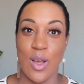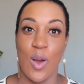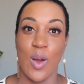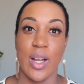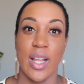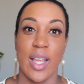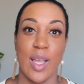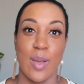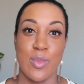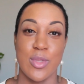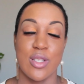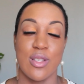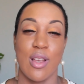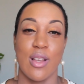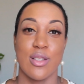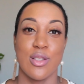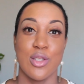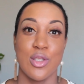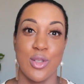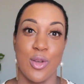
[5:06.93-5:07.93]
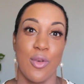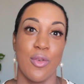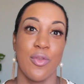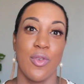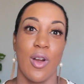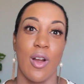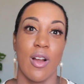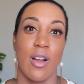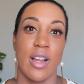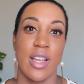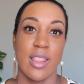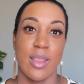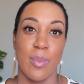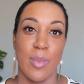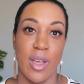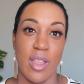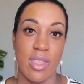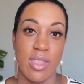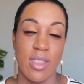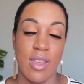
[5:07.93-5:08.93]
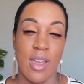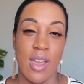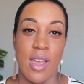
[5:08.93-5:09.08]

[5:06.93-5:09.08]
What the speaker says: on Amazon so far in the month.